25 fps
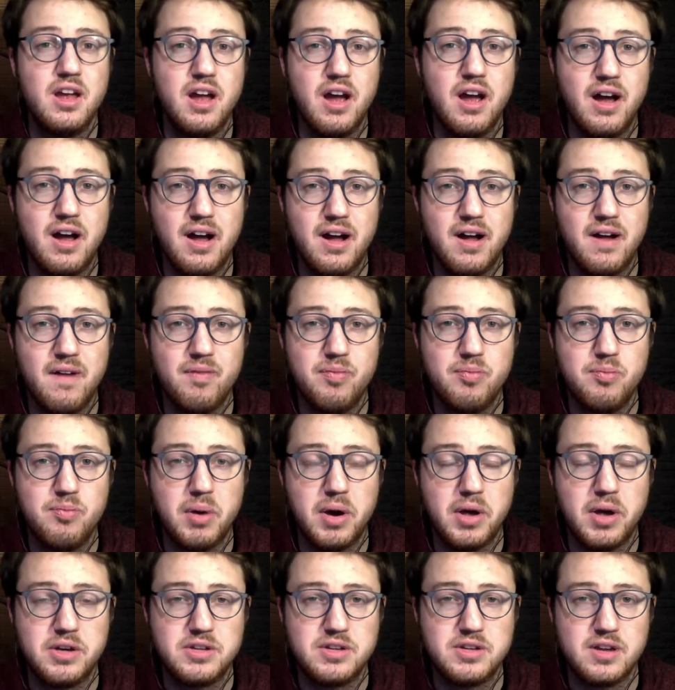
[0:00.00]

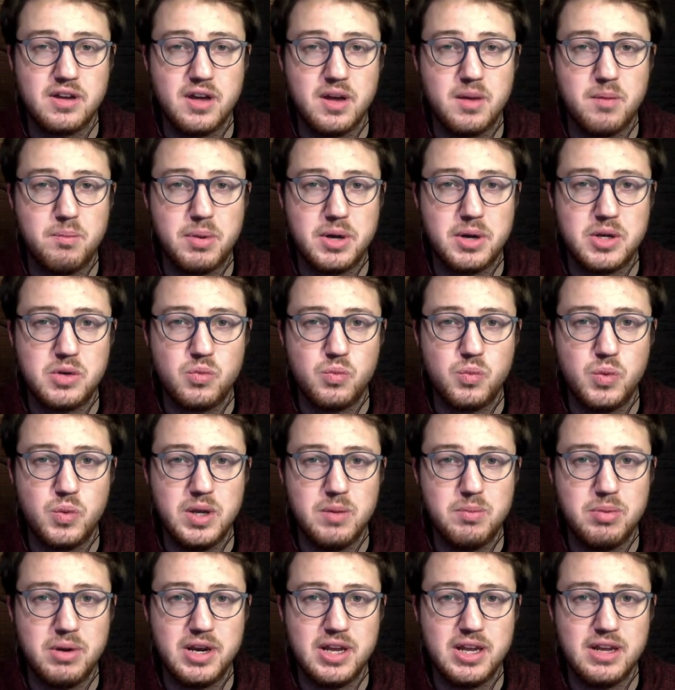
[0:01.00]
But
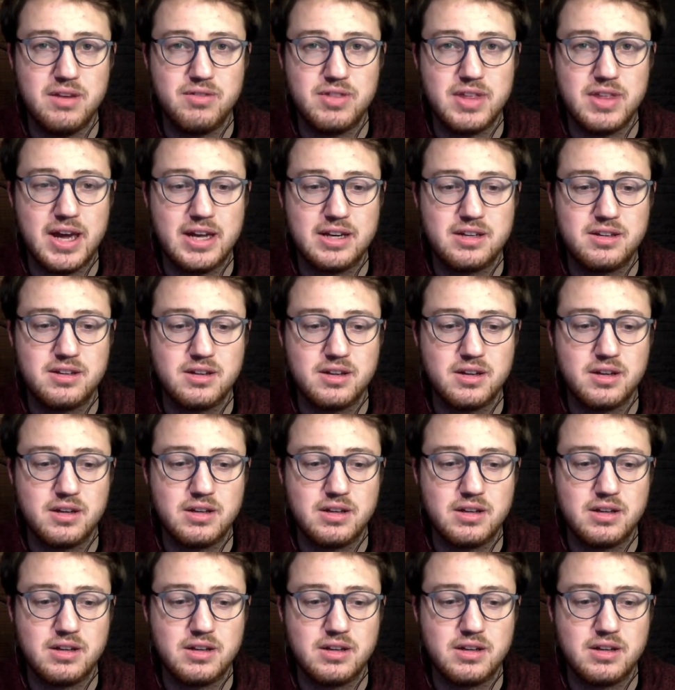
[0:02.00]
we believe that